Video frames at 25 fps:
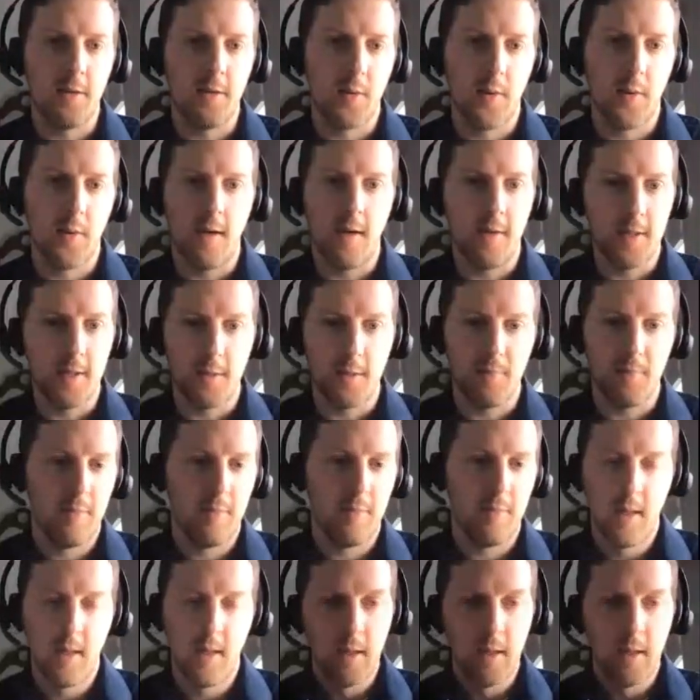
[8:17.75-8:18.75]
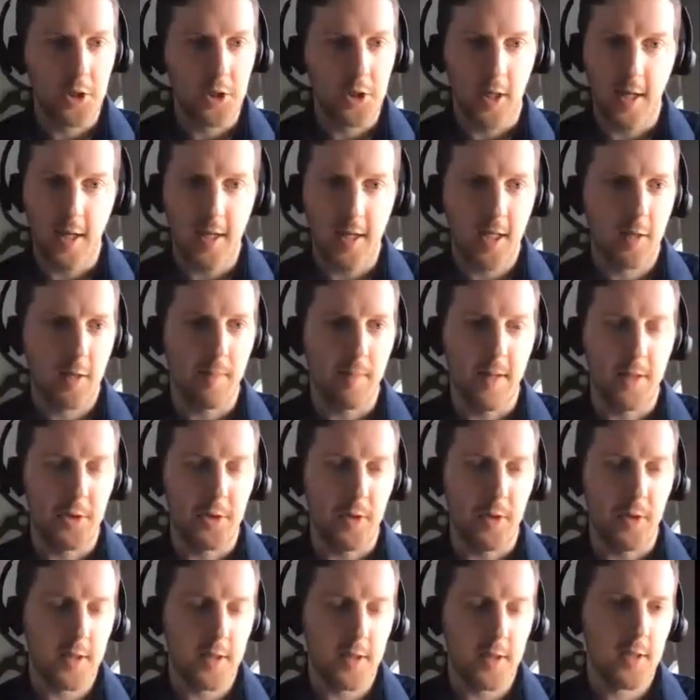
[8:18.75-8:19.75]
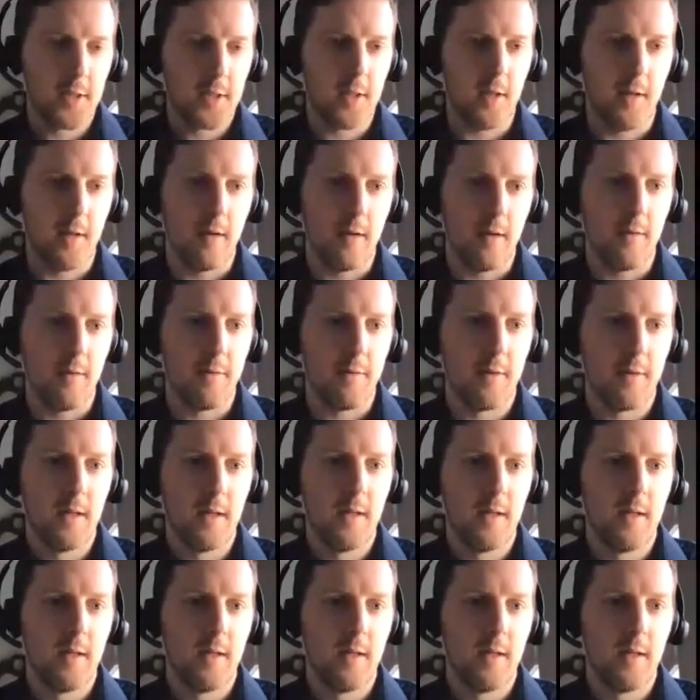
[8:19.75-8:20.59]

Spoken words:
So we had this gigantic matrix of